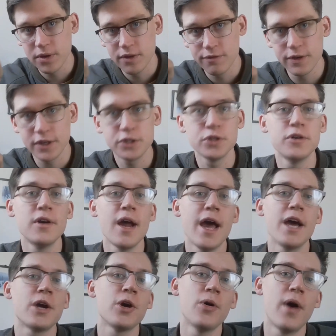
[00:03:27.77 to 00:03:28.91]
Victor
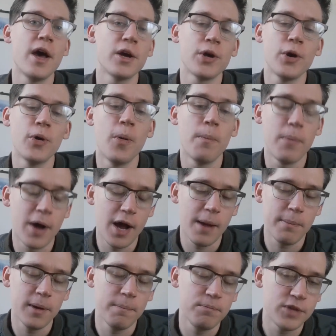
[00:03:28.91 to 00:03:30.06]
Echo Echo
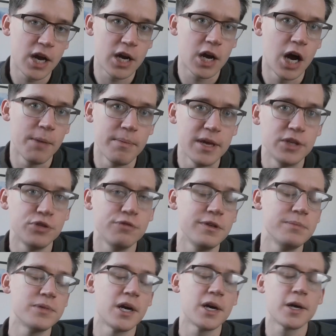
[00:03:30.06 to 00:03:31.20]
Papa.com,
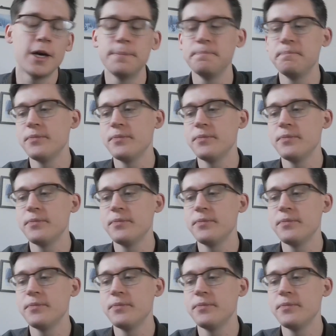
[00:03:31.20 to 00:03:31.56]
intoveep.com.